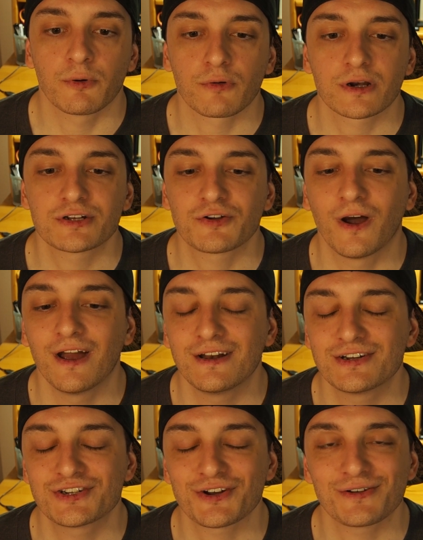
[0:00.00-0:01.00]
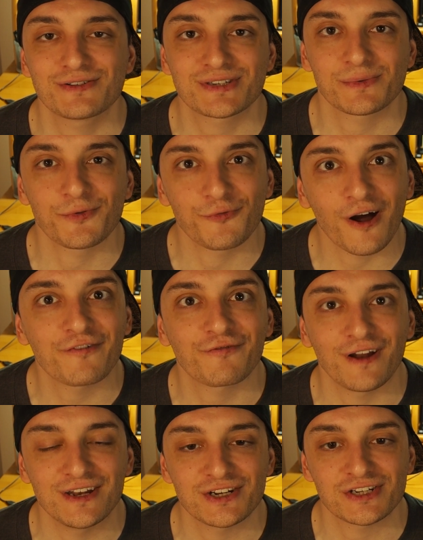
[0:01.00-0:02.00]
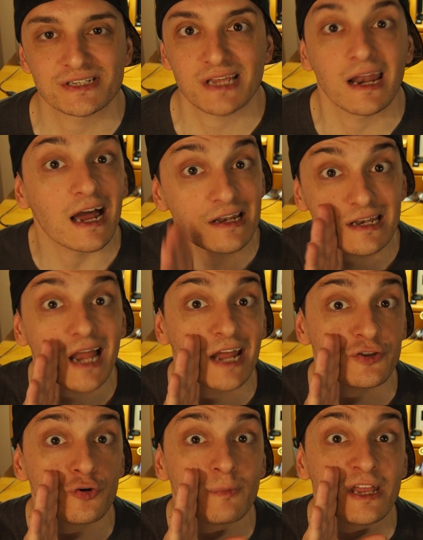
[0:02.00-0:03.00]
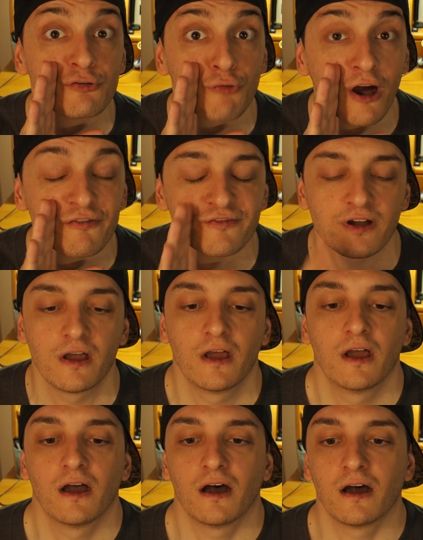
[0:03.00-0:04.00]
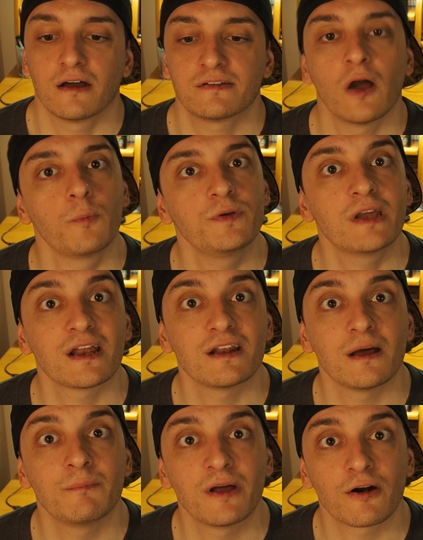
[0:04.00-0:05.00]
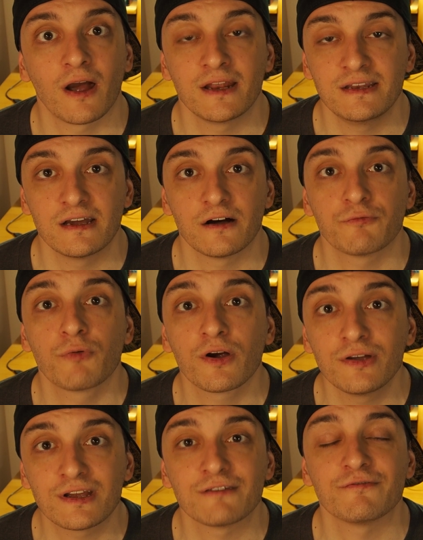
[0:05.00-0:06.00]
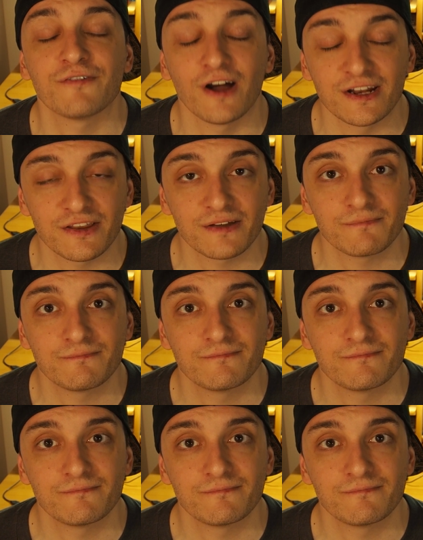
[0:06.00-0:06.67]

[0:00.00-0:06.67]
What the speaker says: But we're going to try to show you some rough renditions, and I do mean rough, to help you get a better idea of where you can find them.